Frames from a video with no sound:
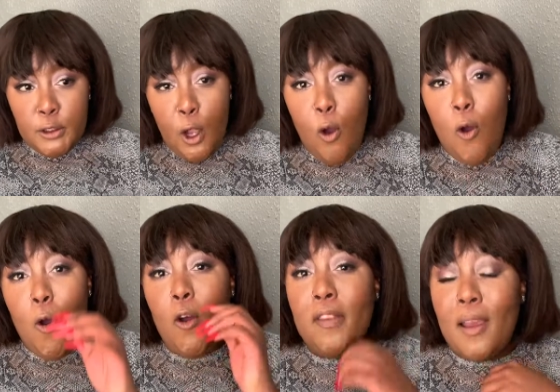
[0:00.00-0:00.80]

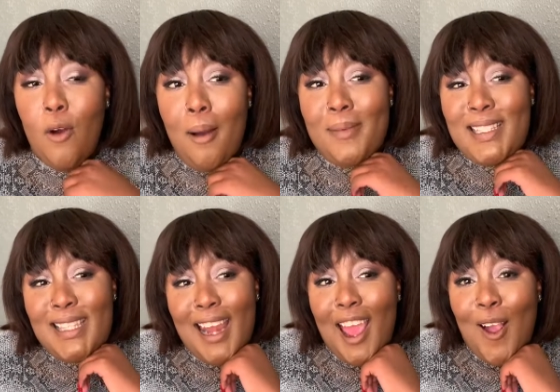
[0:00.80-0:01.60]
oh the comments
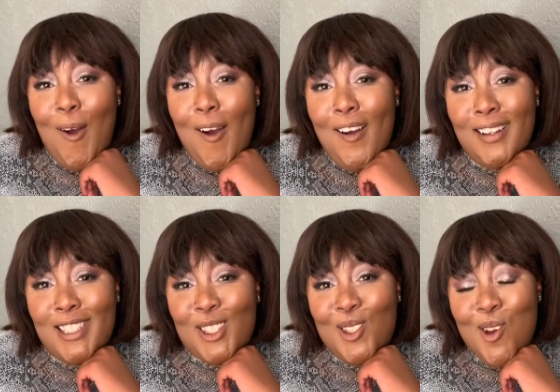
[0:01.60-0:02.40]
that i got
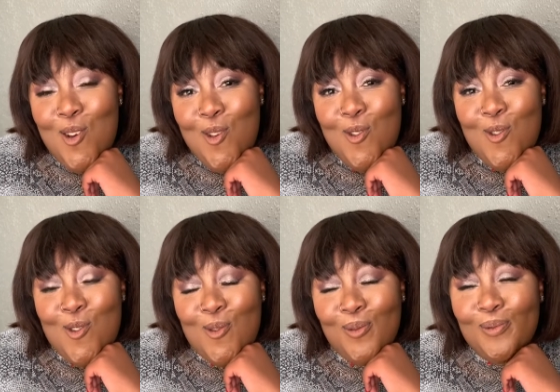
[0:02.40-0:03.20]
too
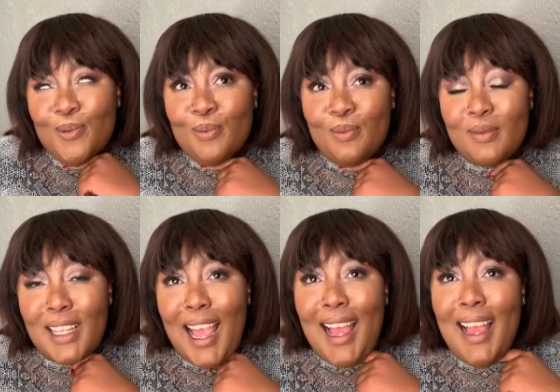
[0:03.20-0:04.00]
mm,
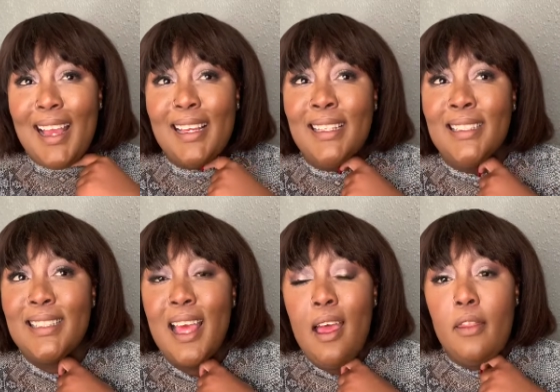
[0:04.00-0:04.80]
guys
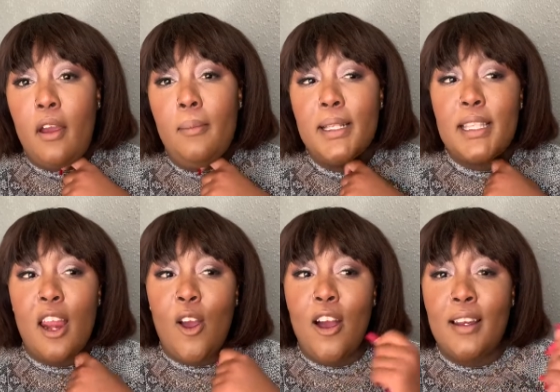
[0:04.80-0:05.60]
the comments i
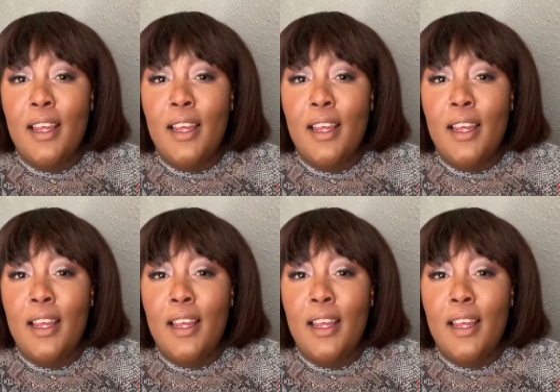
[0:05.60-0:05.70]
got